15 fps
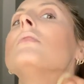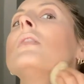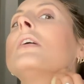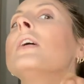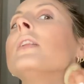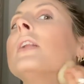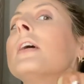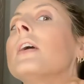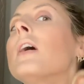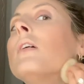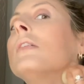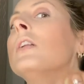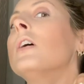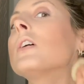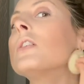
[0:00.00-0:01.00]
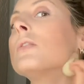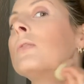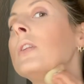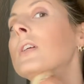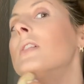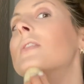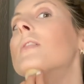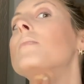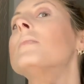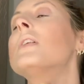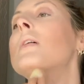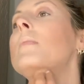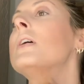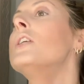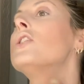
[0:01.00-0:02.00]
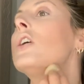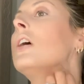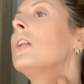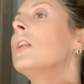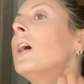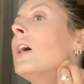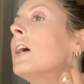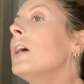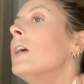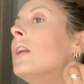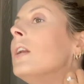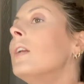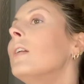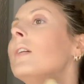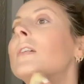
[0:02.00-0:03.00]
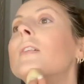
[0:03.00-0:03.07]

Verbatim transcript: I like how it looks. It really slims out my jawline.